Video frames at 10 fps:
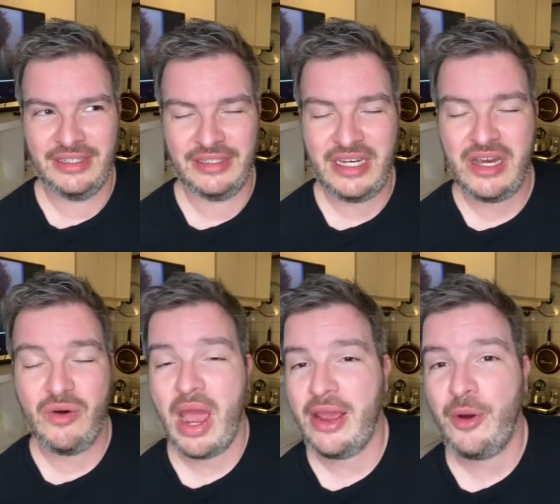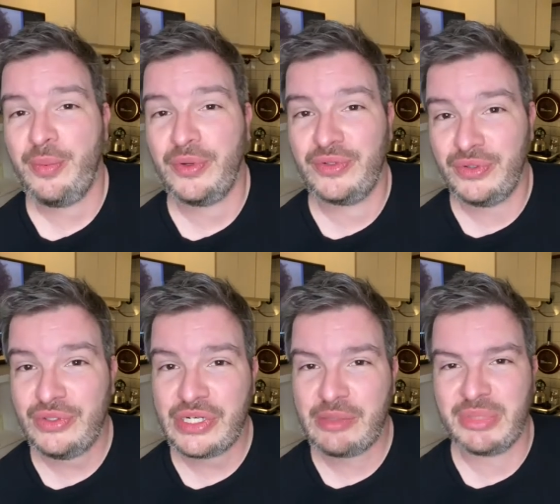No, I hope you do
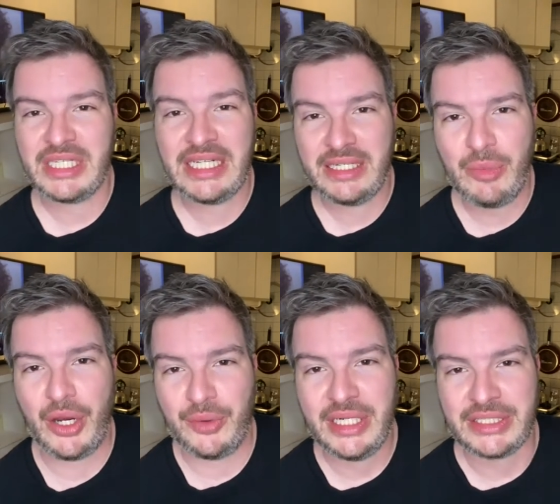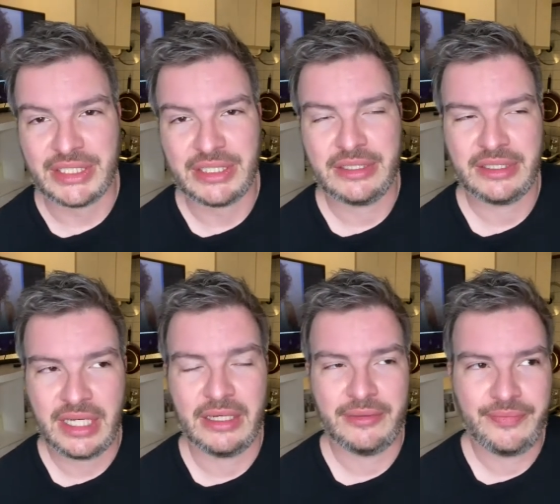drink, but in moderation. Yeah.